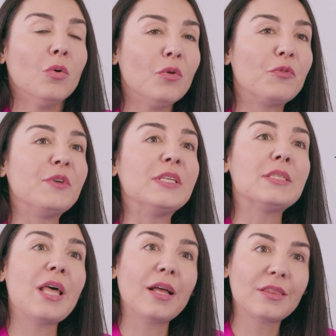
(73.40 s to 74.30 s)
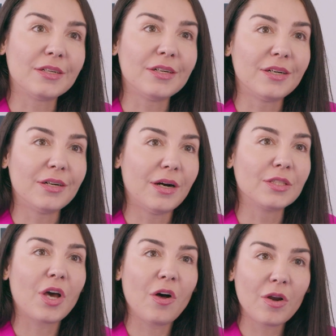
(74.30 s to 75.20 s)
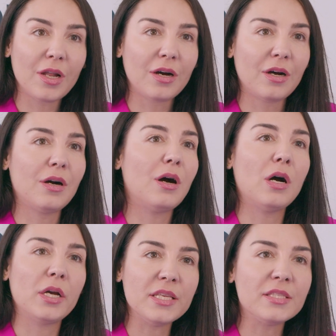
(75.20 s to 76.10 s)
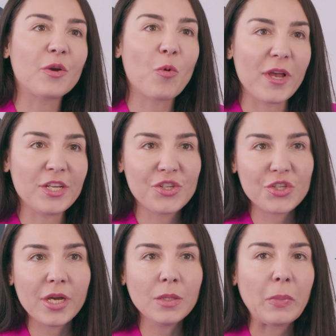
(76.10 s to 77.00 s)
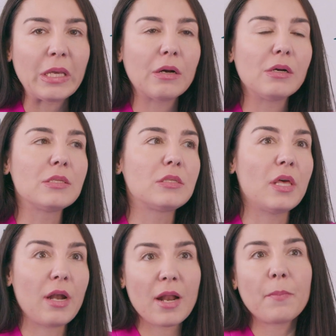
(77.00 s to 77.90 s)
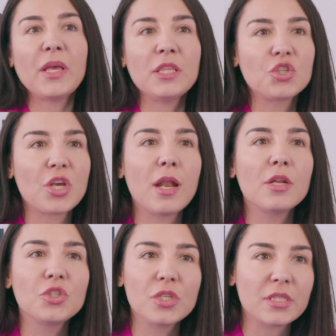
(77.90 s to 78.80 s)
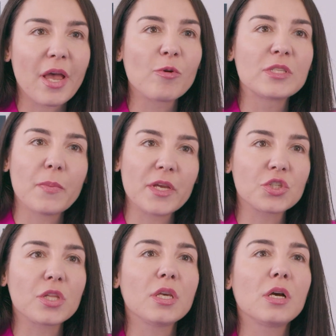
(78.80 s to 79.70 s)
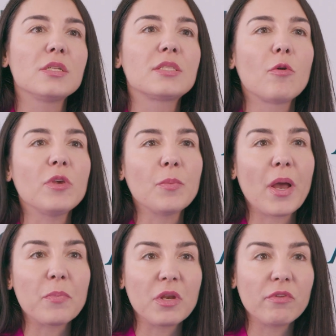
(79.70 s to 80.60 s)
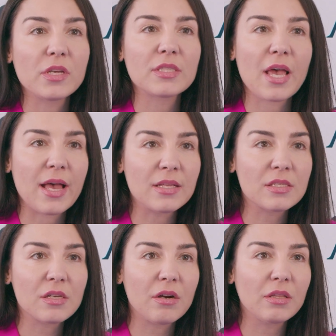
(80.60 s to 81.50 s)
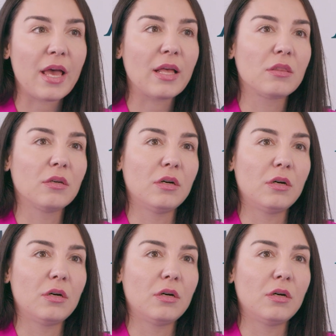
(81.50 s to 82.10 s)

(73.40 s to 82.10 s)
Oof, it's not at all an easy question, because there are many challenges. I was mentioning also in my previous answer that